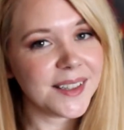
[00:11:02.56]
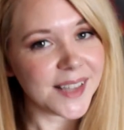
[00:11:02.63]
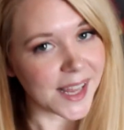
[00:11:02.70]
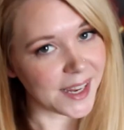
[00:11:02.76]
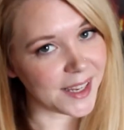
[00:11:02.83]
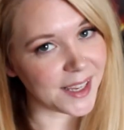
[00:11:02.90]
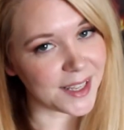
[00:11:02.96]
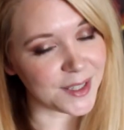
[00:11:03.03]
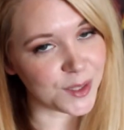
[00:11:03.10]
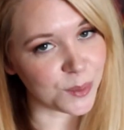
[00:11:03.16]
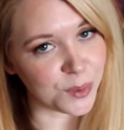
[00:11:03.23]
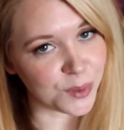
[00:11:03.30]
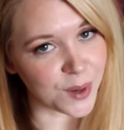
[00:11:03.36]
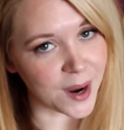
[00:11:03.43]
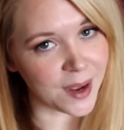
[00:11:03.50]
like and
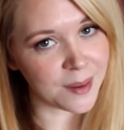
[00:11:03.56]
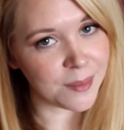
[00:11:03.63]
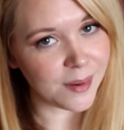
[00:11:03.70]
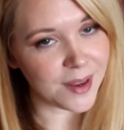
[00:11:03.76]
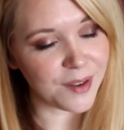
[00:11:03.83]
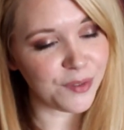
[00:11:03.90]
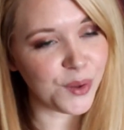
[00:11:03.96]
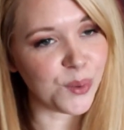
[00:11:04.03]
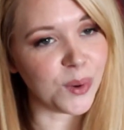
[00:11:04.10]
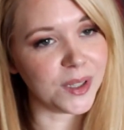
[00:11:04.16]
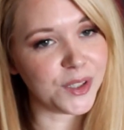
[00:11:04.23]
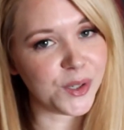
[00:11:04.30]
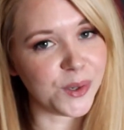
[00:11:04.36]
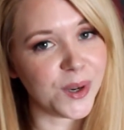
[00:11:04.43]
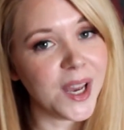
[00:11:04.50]
subscribe if you
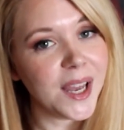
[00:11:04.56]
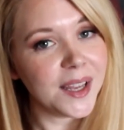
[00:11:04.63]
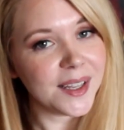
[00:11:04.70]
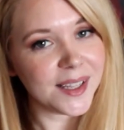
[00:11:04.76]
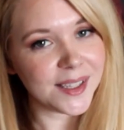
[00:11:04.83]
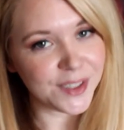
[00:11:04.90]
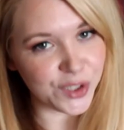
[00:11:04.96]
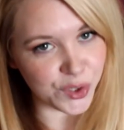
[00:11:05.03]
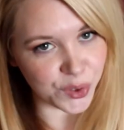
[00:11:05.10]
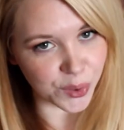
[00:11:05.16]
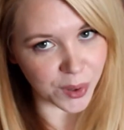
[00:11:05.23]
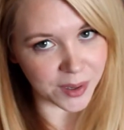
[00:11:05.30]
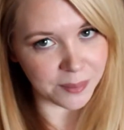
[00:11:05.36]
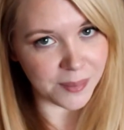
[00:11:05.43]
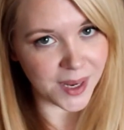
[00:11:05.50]
want to
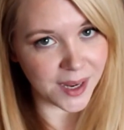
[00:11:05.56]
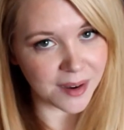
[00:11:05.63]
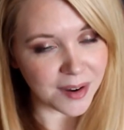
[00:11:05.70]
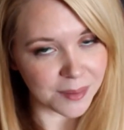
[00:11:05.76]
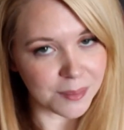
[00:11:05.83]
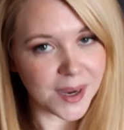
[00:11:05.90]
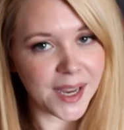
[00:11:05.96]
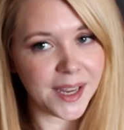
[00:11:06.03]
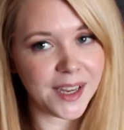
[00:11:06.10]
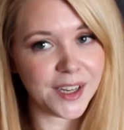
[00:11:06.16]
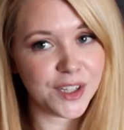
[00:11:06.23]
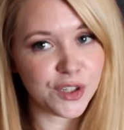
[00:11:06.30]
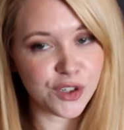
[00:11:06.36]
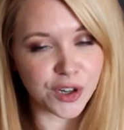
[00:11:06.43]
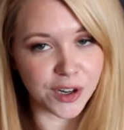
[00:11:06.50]
join me on my
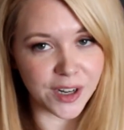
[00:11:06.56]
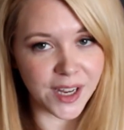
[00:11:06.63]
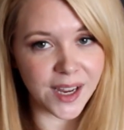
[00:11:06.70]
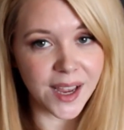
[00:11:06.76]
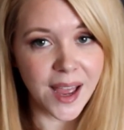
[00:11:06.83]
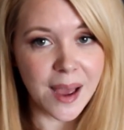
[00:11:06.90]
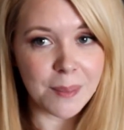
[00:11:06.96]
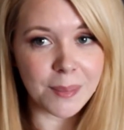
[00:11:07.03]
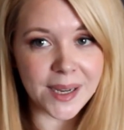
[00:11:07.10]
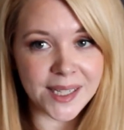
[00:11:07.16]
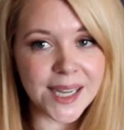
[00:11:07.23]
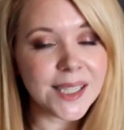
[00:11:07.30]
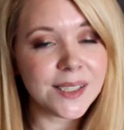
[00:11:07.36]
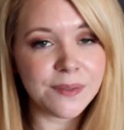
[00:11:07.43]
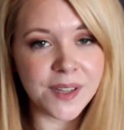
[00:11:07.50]
journey. My
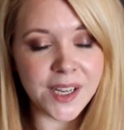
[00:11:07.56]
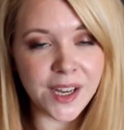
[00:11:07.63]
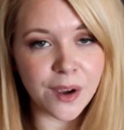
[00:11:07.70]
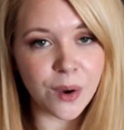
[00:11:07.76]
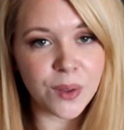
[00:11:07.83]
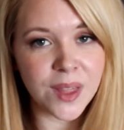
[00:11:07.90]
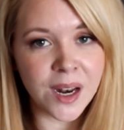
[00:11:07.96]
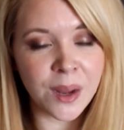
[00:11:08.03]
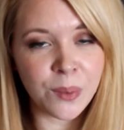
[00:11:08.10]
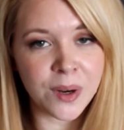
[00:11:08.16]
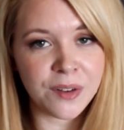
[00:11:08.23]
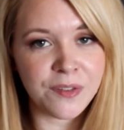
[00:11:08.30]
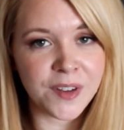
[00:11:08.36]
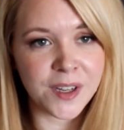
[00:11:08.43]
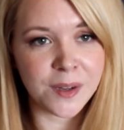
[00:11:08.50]
next video that I want
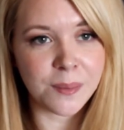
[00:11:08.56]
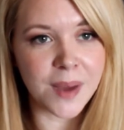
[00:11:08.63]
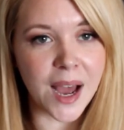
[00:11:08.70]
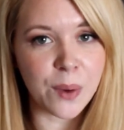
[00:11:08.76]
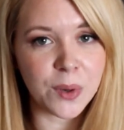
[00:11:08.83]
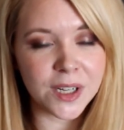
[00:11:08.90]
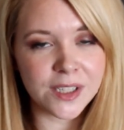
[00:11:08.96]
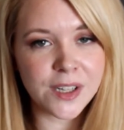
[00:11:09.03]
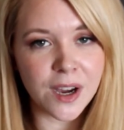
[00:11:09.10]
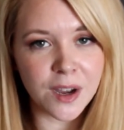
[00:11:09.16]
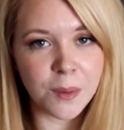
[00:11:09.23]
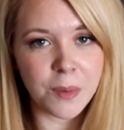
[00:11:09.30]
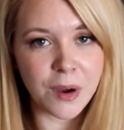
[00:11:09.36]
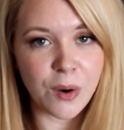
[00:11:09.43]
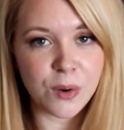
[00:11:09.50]
to film, I want to talk
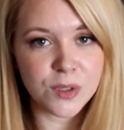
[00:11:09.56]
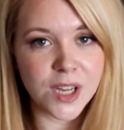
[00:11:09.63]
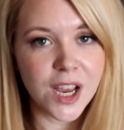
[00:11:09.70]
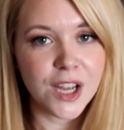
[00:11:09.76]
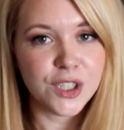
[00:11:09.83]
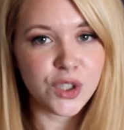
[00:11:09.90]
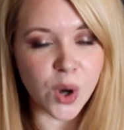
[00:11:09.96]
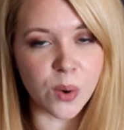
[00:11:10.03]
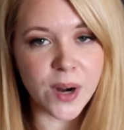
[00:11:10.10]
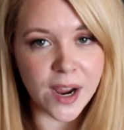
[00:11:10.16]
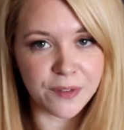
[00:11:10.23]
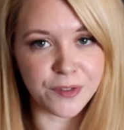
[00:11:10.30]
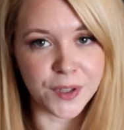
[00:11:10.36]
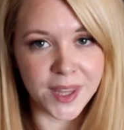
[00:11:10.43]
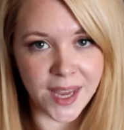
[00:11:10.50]
about Don't
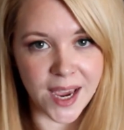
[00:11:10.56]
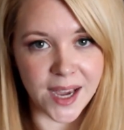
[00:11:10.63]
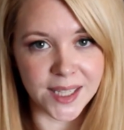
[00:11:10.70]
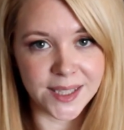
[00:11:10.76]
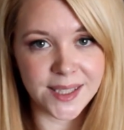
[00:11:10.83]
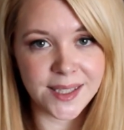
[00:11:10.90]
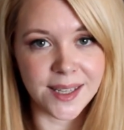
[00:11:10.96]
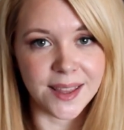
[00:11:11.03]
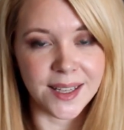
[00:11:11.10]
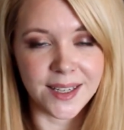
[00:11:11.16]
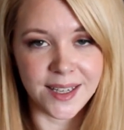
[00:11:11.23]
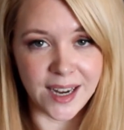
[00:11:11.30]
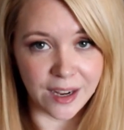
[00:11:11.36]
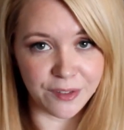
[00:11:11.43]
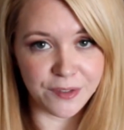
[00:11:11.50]
F with Cats, the
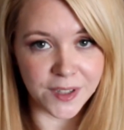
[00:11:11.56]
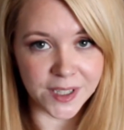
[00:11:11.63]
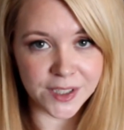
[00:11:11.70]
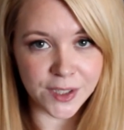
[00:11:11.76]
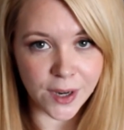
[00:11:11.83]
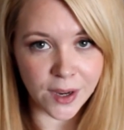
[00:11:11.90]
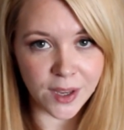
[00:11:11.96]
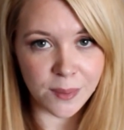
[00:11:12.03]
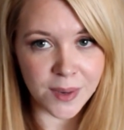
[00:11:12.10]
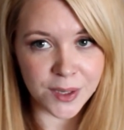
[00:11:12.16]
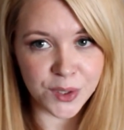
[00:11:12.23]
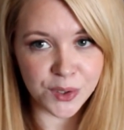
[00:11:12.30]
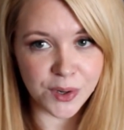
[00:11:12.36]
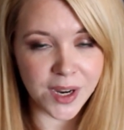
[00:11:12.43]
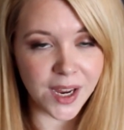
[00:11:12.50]
Netflix
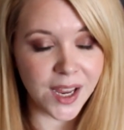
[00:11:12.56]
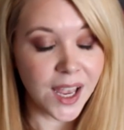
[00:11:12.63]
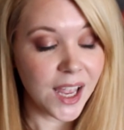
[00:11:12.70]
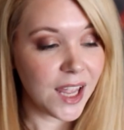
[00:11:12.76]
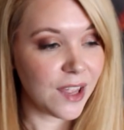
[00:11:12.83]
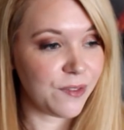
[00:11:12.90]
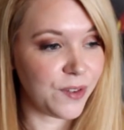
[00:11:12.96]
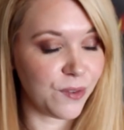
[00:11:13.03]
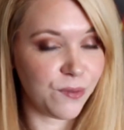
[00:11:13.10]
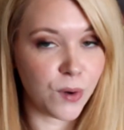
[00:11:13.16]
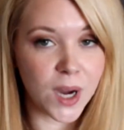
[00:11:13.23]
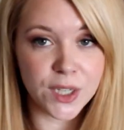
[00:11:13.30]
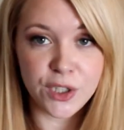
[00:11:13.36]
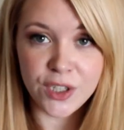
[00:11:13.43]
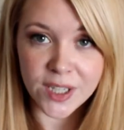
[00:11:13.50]
documentary. If you've
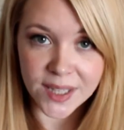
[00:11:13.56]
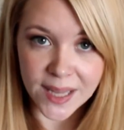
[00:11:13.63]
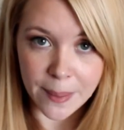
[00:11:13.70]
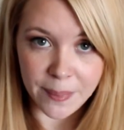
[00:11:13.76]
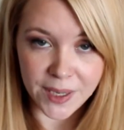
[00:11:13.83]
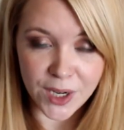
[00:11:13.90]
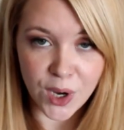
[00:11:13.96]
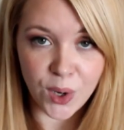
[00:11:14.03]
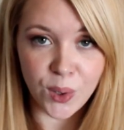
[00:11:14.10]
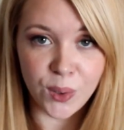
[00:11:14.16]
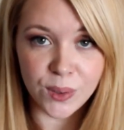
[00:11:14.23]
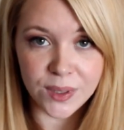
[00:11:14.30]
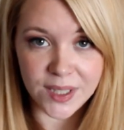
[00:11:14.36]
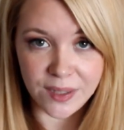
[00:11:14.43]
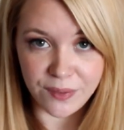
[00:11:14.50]
watched it, let me know.
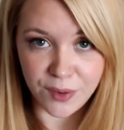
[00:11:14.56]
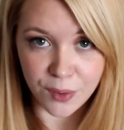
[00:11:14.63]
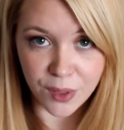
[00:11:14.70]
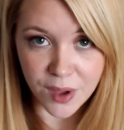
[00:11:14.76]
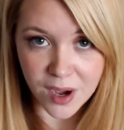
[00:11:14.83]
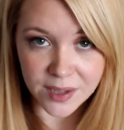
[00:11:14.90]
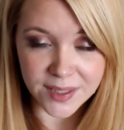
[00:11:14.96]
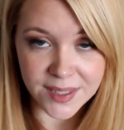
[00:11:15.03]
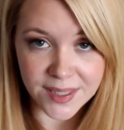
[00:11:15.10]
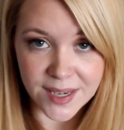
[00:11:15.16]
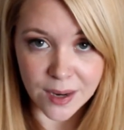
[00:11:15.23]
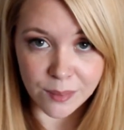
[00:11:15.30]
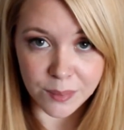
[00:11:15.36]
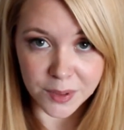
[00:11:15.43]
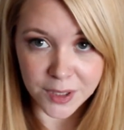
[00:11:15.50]
Leave your thoughts
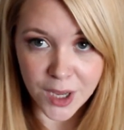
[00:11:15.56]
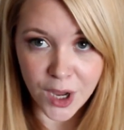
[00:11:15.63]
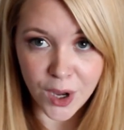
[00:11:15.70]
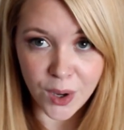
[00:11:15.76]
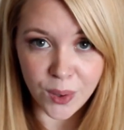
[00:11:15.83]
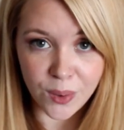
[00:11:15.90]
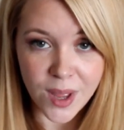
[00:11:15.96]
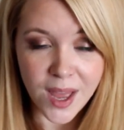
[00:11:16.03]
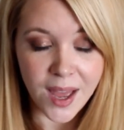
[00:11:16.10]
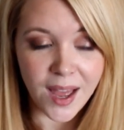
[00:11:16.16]
down below.